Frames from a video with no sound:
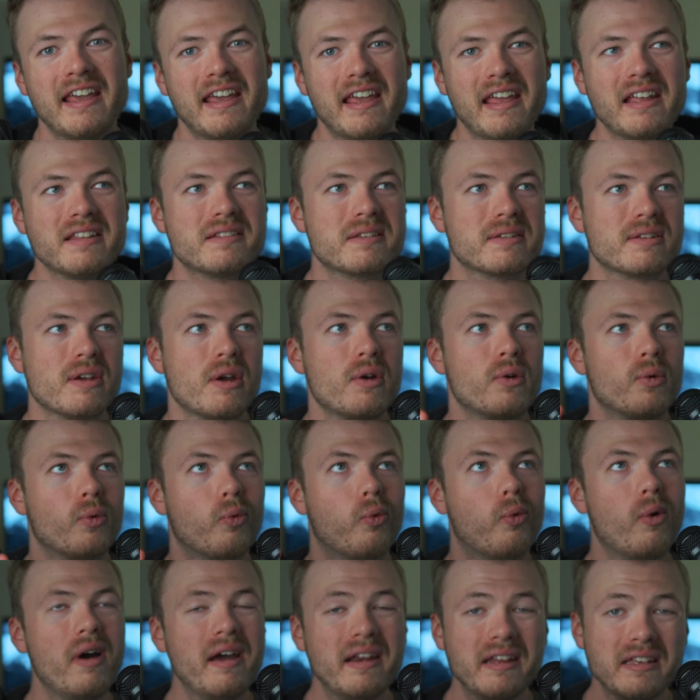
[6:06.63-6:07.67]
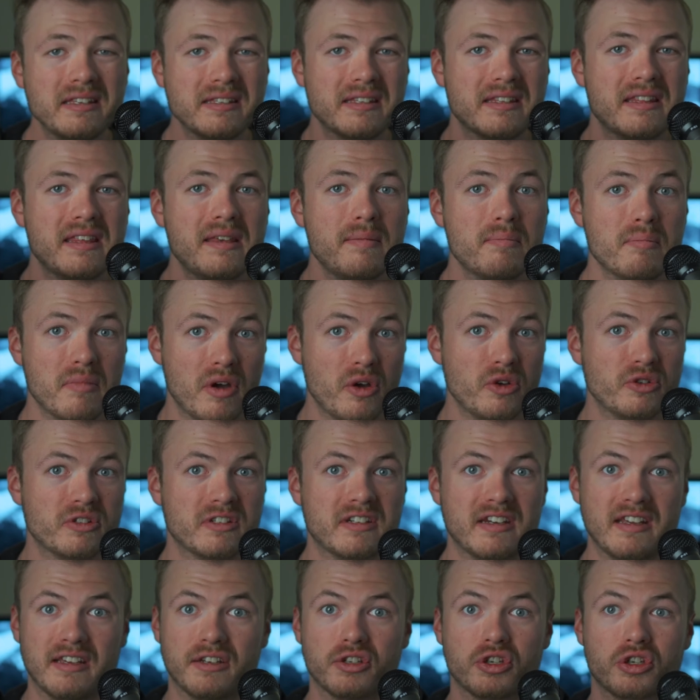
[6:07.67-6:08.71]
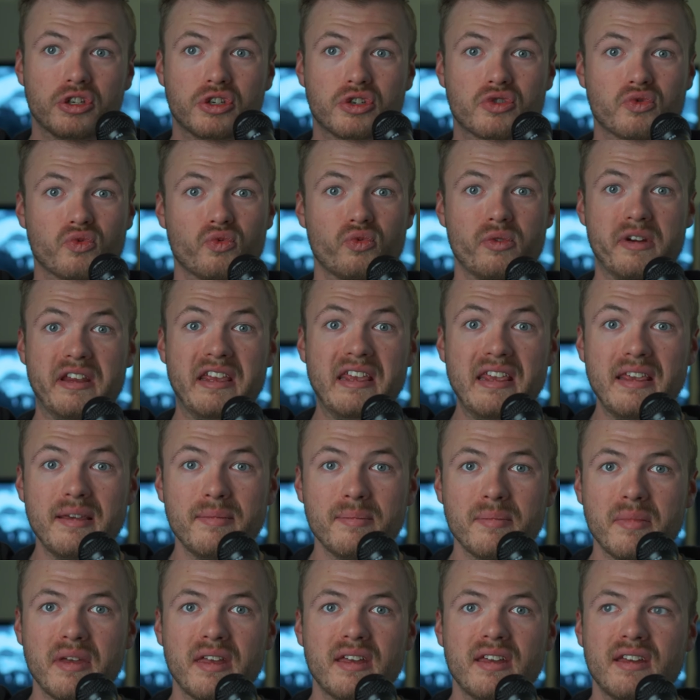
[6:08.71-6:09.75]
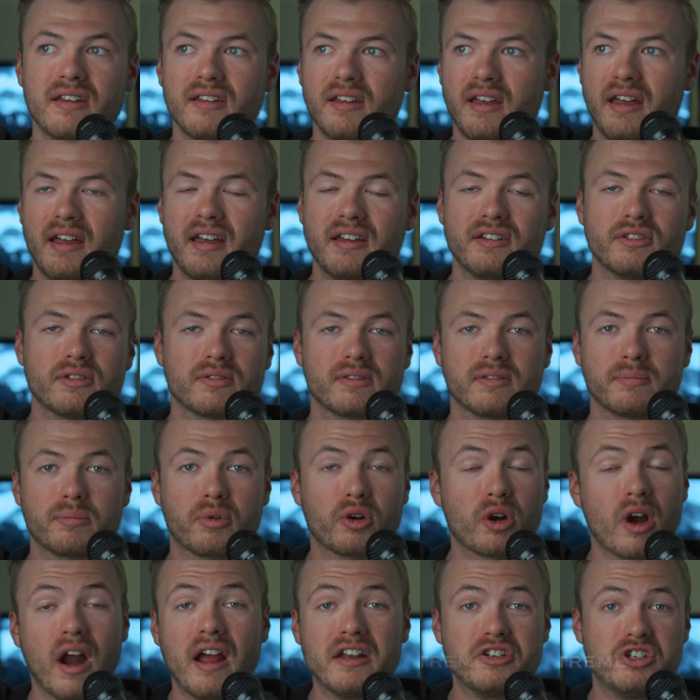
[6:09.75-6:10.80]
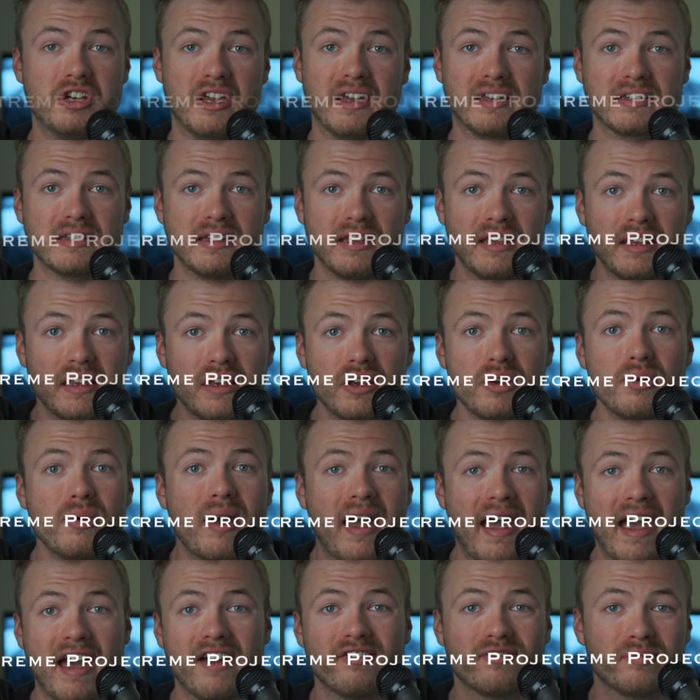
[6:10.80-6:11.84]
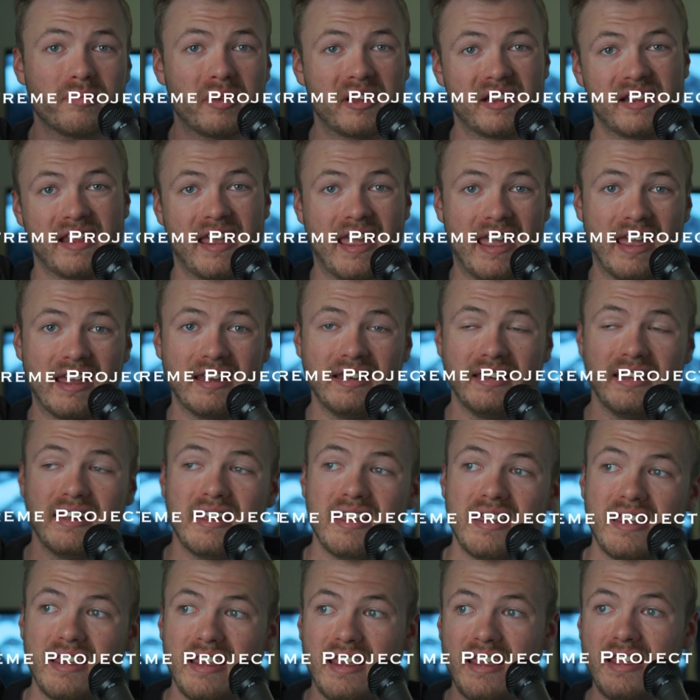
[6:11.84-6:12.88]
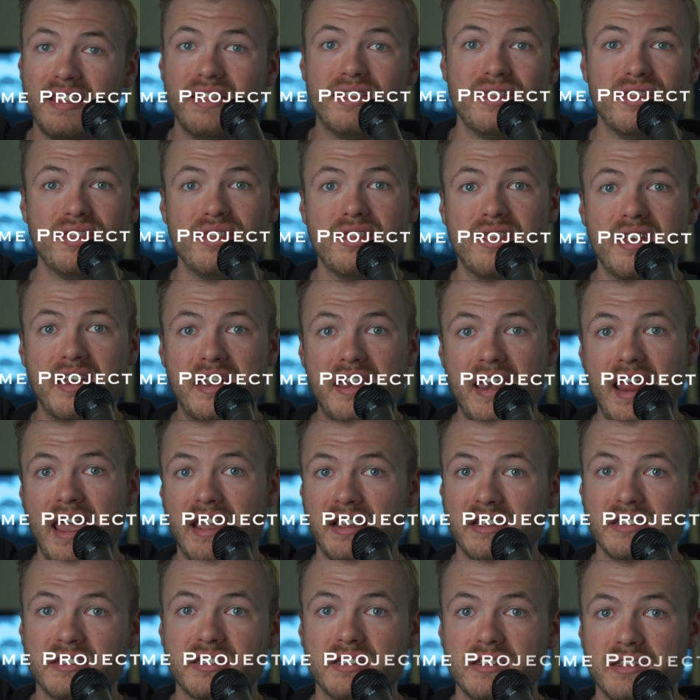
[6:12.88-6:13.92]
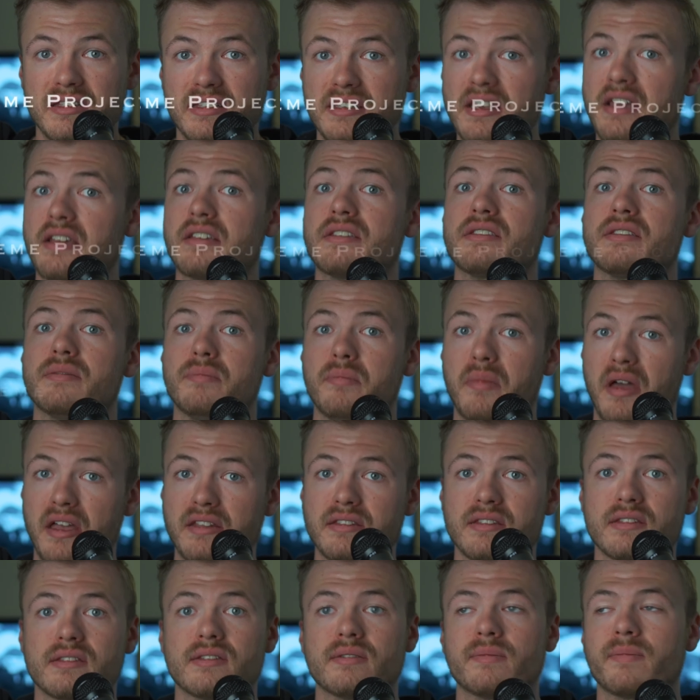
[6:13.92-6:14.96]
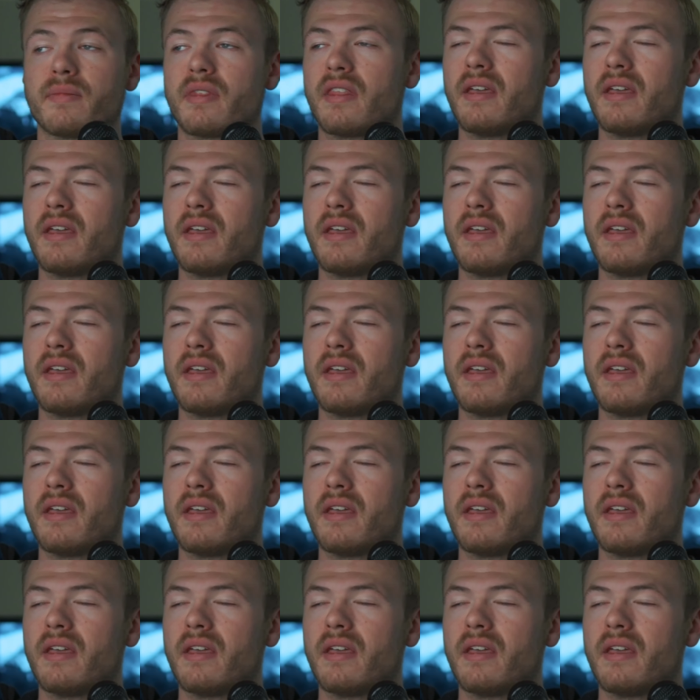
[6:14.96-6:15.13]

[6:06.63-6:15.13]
It's, what is the most extreme project you have planned in the next 6 months?